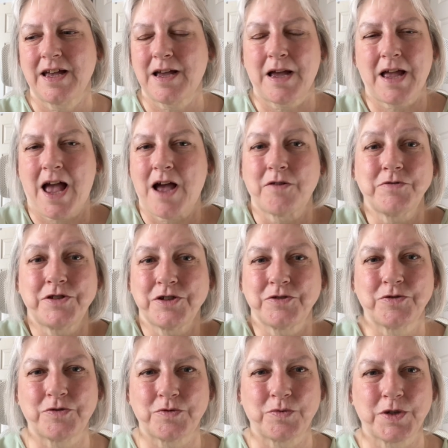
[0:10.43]
How do you
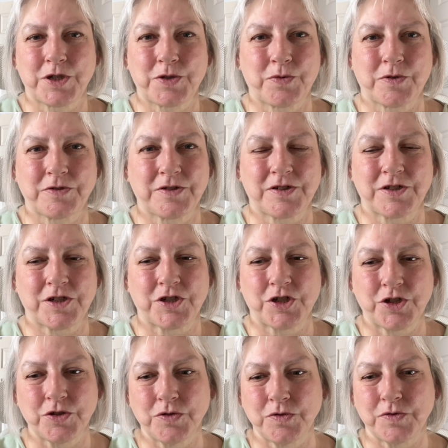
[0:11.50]
know which ones to
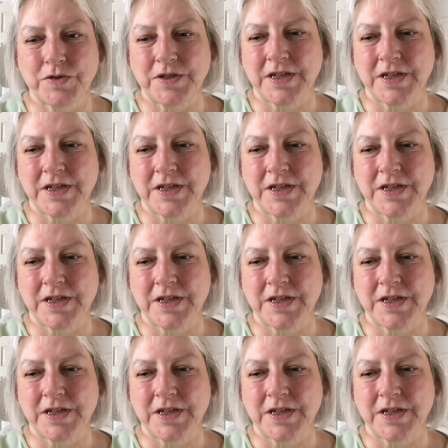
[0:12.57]
choose?